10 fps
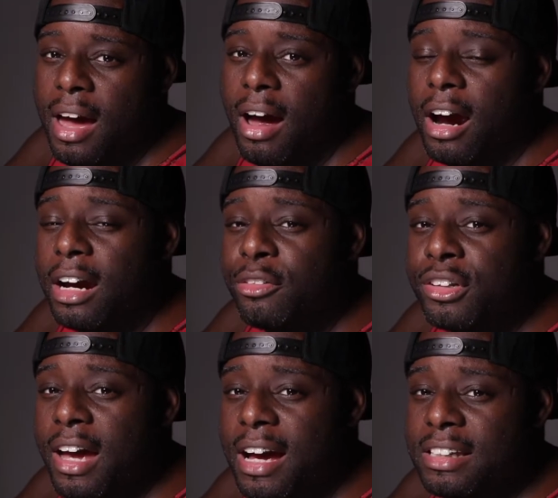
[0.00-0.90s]
Alright, if you
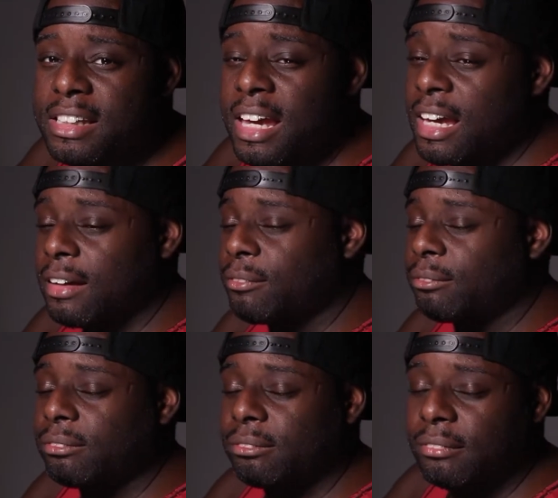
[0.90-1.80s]
guys
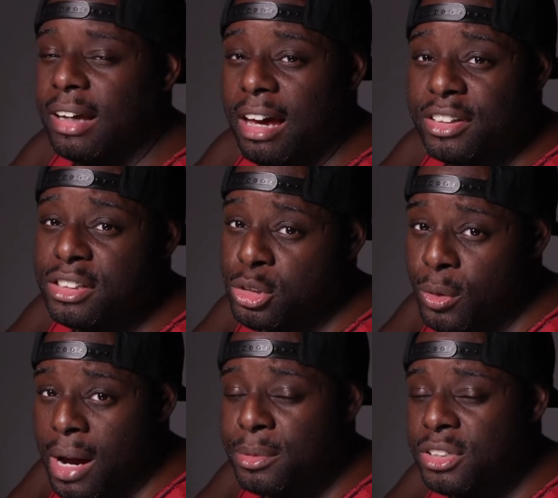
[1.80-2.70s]
haven't
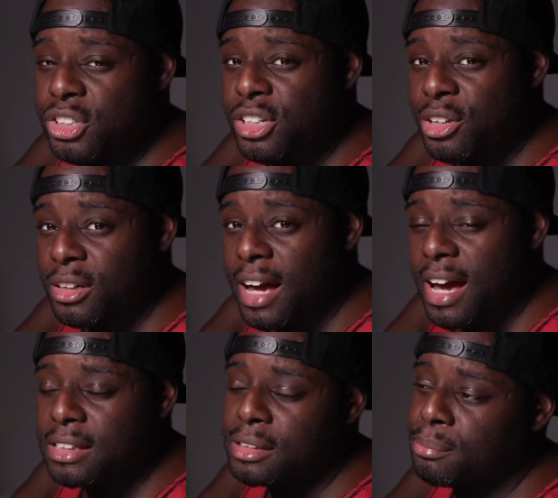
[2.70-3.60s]
subscribed to this channel,
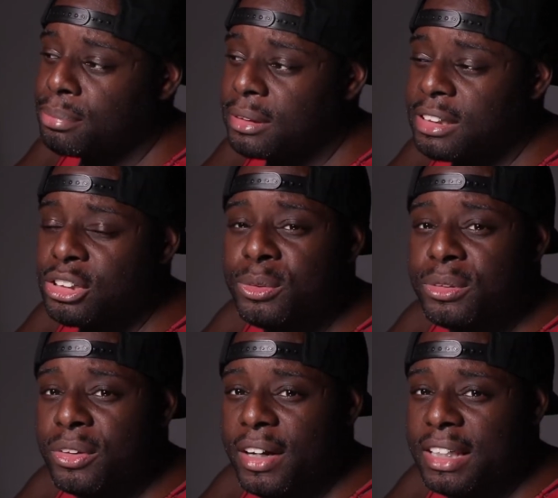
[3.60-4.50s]
guys, please do
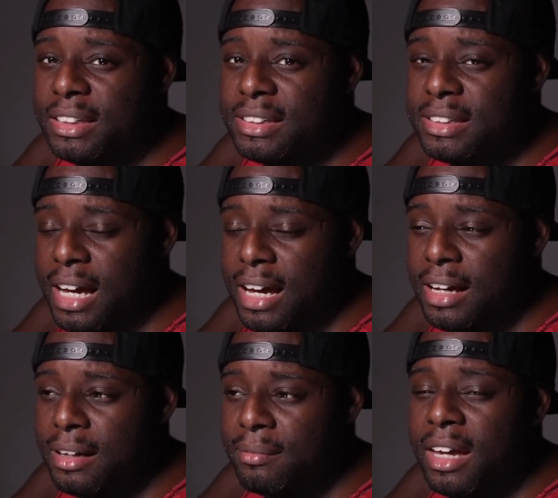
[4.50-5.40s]
so at this time.
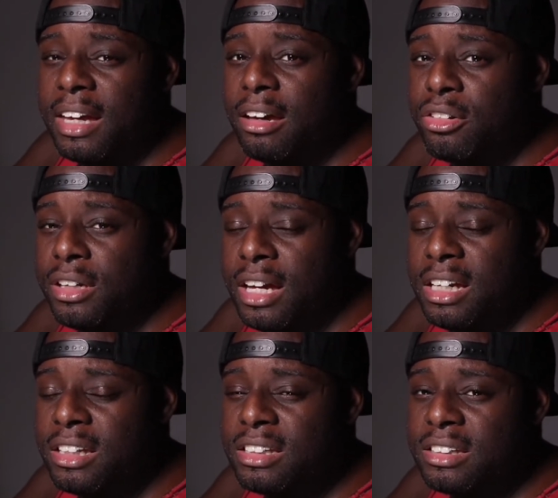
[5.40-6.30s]
If you can't get
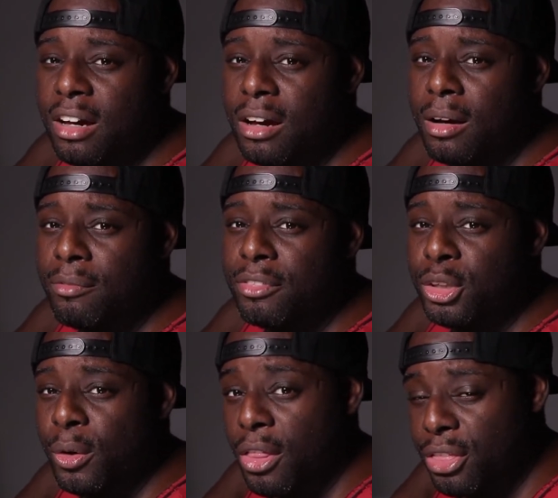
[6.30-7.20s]
this
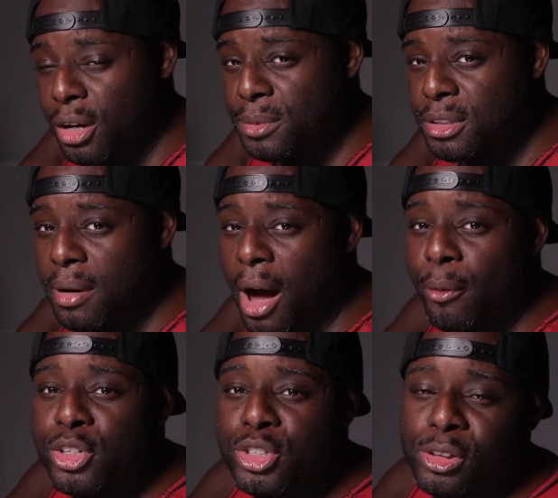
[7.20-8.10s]
video a thumbs up, I would
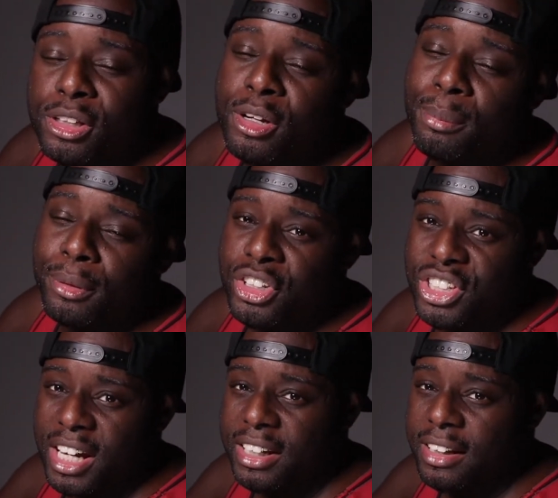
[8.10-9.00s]
surely
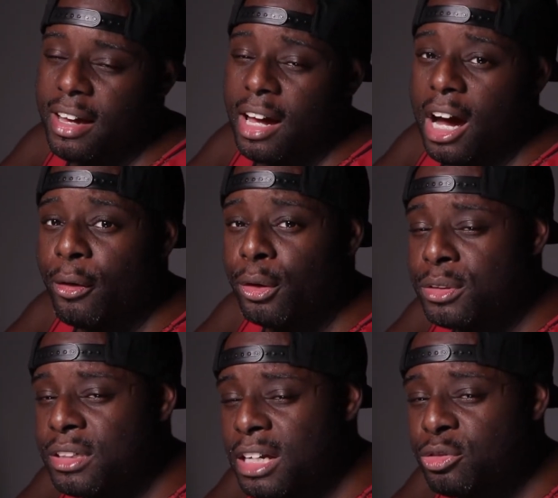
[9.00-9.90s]
appreciate it. Alright, on
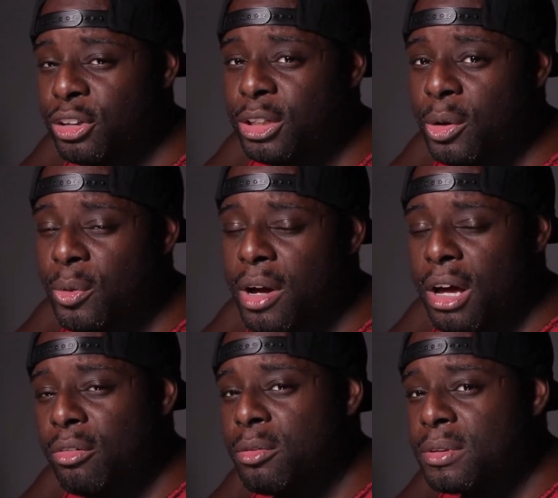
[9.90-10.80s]
today's video,
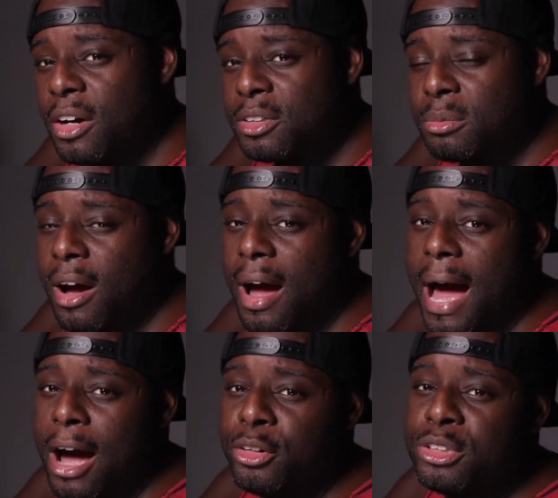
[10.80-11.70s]
we'll be talking about
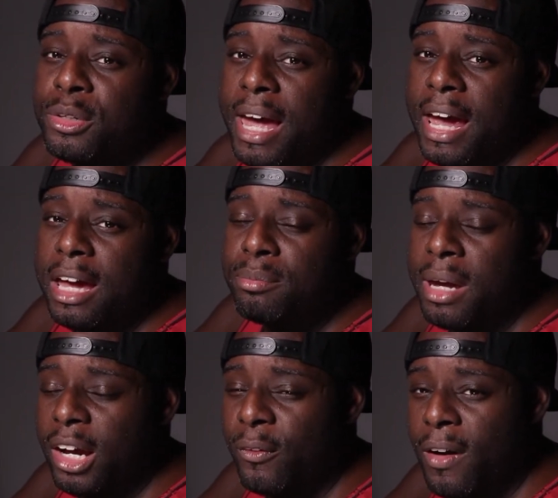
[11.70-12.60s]
how to add
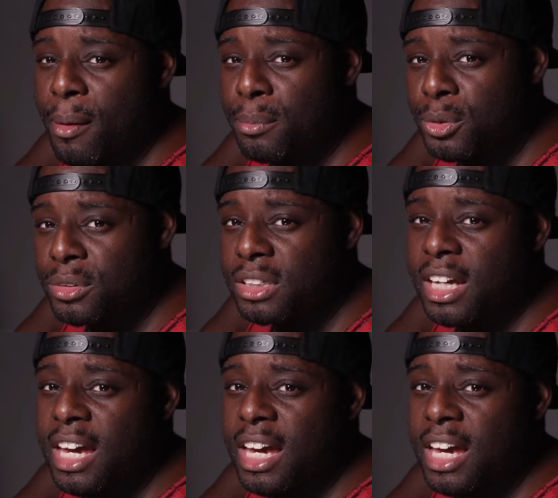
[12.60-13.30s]
background music